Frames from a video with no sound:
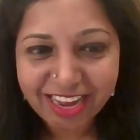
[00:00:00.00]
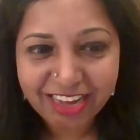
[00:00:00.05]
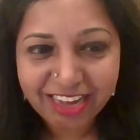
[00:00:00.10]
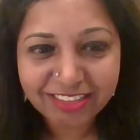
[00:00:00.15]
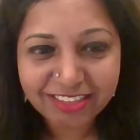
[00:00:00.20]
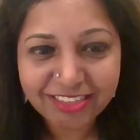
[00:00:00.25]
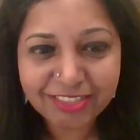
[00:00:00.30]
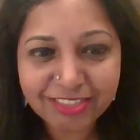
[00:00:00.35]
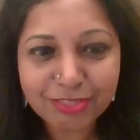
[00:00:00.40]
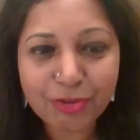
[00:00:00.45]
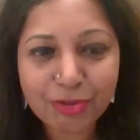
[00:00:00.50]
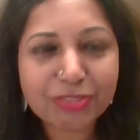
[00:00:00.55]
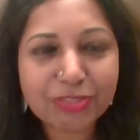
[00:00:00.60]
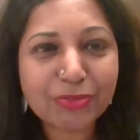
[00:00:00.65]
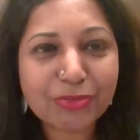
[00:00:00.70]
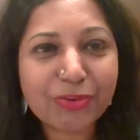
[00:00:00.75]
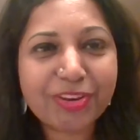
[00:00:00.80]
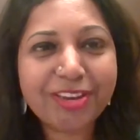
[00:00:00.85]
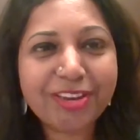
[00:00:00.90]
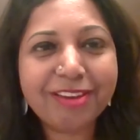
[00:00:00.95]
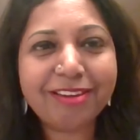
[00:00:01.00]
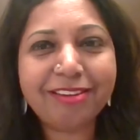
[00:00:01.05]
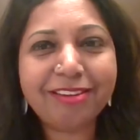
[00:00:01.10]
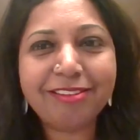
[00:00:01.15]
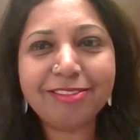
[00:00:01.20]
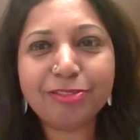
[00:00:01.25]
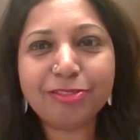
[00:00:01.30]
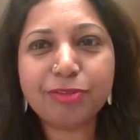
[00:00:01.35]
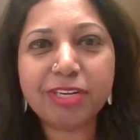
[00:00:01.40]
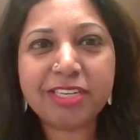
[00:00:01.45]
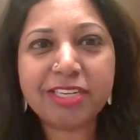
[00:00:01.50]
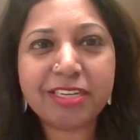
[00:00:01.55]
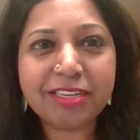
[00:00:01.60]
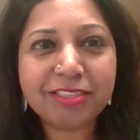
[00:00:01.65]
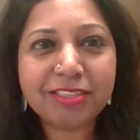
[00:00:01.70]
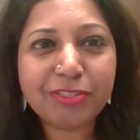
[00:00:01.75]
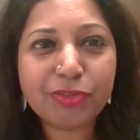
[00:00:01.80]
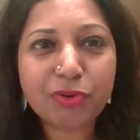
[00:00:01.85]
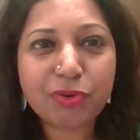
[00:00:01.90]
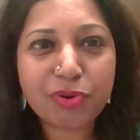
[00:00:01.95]
and he's also here to
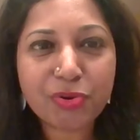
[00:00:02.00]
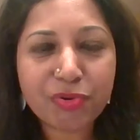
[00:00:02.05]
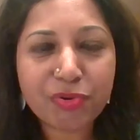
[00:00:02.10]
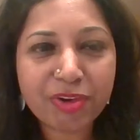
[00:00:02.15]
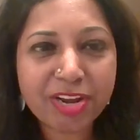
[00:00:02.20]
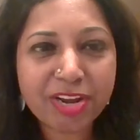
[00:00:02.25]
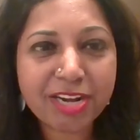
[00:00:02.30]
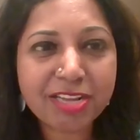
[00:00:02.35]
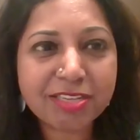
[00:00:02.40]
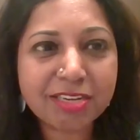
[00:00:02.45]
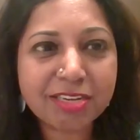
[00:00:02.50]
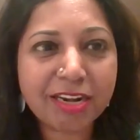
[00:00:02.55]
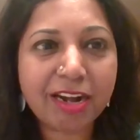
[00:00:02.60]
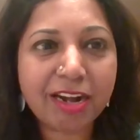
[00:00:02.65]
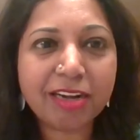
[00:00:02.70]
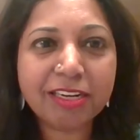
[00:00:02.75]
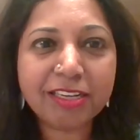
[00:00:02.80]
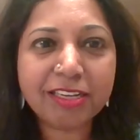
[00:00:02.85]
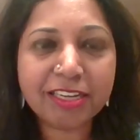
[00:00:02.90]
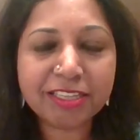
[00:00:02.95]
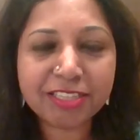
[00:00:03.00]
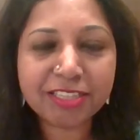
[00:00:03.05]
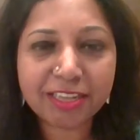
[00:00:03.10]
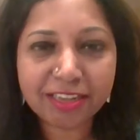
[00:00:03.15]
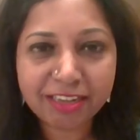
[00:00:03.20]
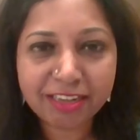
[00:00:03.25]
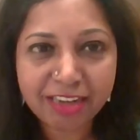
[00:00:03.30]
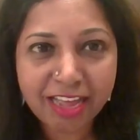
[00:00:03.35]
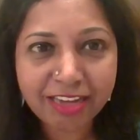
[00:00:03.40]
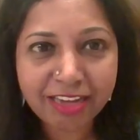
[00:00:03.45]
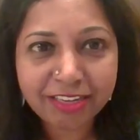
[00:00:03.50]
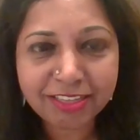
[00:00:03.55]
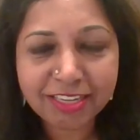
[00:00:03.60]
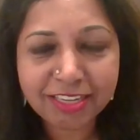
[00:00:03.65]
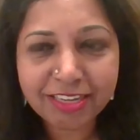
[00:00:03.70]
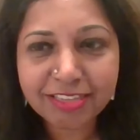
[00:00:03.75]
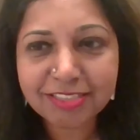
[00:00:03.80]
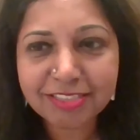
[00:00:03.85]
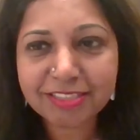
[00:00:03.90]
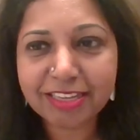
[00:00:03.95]
address your queries regarding HR
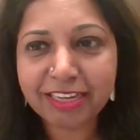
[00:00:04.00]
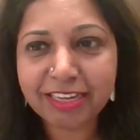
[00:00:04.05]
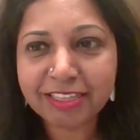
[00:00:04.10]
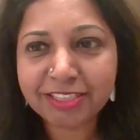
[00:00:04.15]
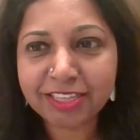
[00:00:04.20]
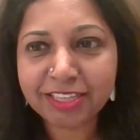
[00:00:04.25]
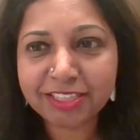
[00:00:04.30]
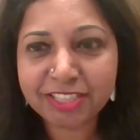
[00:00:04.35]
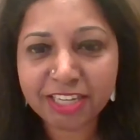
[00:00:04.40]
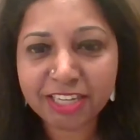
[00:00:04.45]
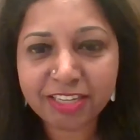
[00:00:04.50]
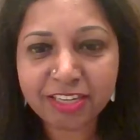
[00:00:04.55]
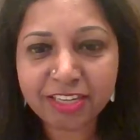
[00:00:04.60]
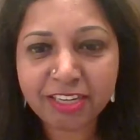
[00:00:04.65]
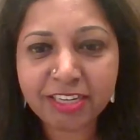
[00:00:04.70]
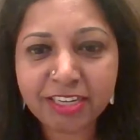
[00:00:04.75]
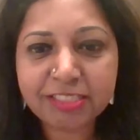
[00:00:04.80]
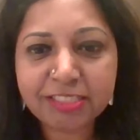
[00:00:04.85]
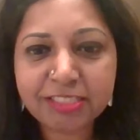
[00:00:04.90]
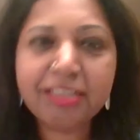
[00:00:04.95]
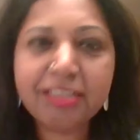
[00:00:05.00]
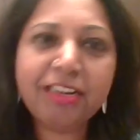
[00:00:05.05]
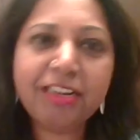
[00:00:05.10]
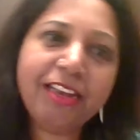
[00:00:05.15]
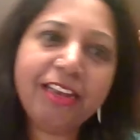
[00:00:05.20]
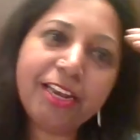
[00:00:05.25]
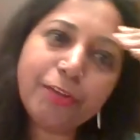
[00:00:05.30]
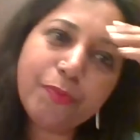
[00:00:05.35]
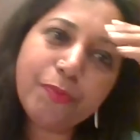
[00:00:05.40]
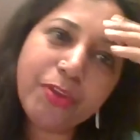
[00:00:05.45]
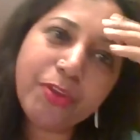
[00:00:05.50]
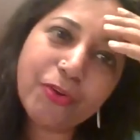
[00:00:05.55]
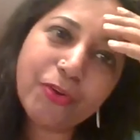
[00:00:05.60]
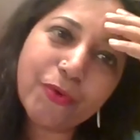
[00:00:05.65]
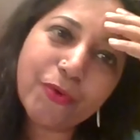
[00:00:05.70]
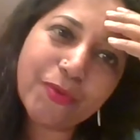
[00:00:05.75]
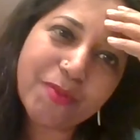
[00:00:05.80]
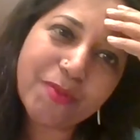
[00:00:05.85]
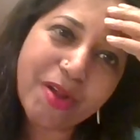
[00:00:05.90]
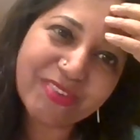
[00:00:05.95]
analytics, HR generalist. Let me
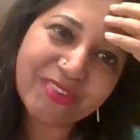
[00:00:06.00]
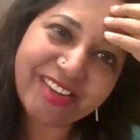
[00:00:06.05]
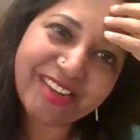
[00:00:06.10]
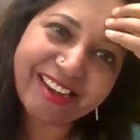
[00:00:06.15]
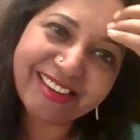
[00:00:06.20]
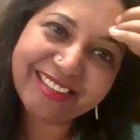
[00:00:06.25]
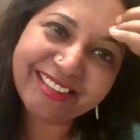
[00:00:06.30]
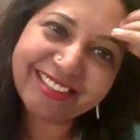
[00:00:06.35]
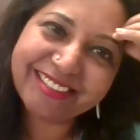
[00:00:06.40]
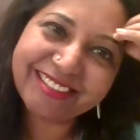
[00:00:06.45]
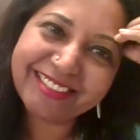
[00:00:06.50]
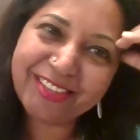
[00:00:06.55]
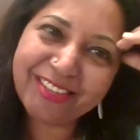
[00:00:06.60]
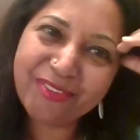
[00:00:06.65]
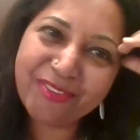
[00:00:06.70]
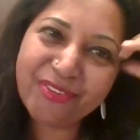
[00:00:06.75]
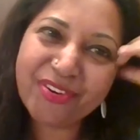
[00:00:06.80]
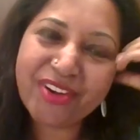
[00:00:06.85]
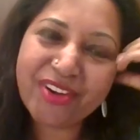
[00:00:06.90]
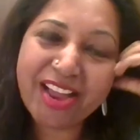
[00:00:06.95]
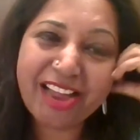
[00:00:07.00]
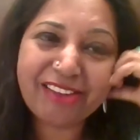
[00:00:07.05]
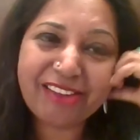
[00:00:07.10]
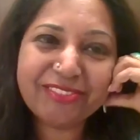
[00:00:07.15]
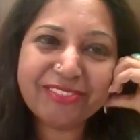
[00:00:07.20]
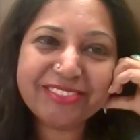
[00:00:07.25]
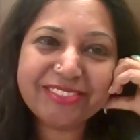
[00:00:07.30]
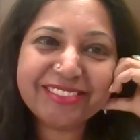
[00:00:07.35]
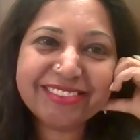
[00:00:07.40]
know about it if you have.